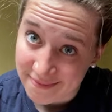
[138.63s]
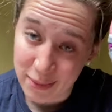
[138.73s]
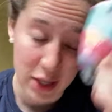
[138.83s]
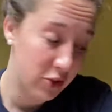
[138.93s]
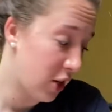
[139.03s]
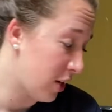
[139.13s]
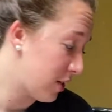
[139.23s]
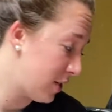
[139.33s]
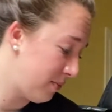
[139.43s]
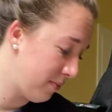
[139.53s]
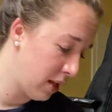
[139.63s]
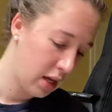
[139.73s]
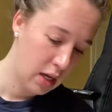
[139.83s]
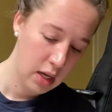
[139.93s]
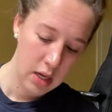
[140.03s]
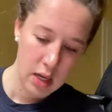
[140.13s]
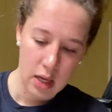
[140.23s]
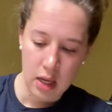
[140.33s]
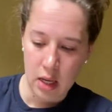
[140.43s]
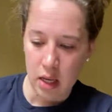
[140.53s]
Pair of socks.
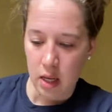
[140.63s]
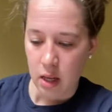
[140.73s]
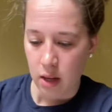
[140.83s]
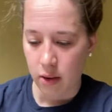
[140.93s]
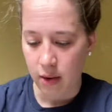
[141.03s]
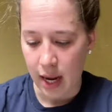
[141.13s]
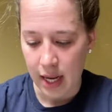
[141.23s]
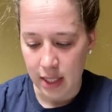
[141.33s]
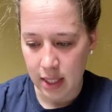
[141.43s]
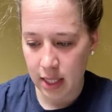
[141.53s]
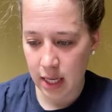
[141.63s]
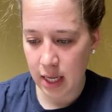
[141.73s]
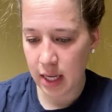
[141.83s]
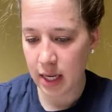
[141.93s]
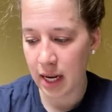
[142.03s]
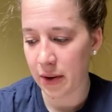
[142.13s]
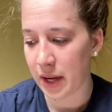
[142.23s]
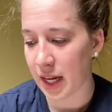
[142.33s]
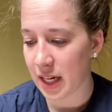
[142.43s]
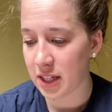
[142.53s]
All right, now
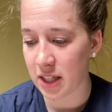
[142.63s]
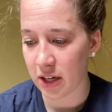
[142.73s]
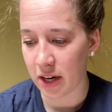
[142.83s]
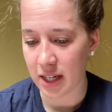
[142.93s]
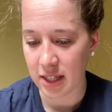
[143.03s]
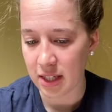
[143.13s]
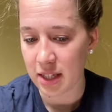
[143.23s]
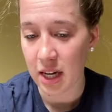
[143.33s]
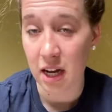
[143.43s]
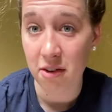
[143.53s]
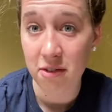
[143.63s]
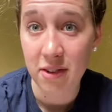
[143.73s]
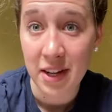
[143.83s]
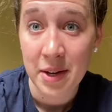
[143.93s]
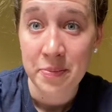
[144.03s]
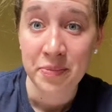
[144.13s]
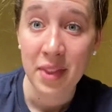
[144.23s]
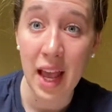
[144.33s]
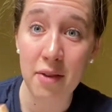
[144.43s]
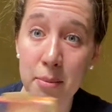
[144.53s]
we get into the crazy
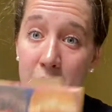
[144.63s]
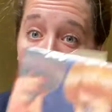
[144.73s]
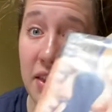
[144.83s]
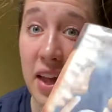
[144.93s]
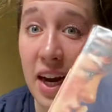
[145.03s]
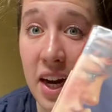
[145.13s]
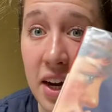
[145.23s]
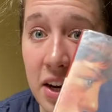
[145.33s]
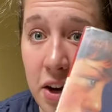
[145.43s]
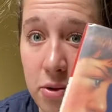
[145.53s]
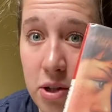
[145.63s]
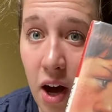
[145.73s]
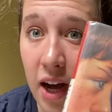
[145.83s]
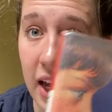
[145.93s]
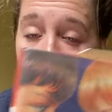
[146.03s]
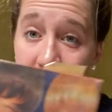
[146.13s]
stuff. I have a book in there, no talking.